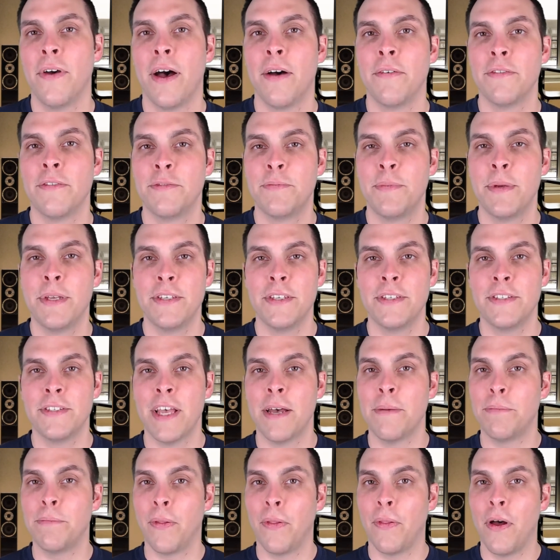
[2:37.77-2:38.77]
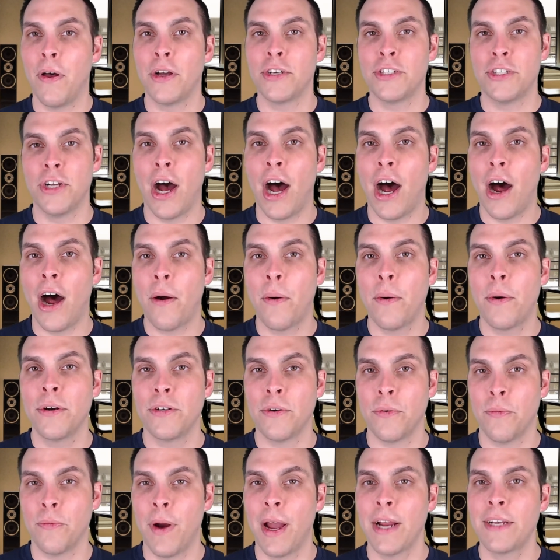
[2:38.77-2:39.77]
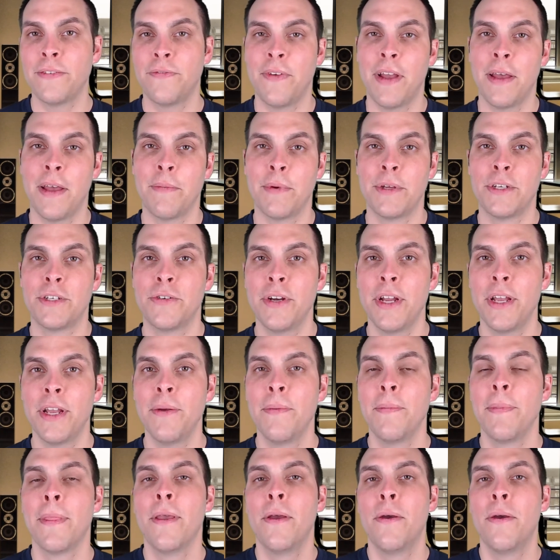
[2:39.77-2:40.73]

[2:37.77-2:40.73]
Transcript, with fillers: of species that belong to our direct family tree,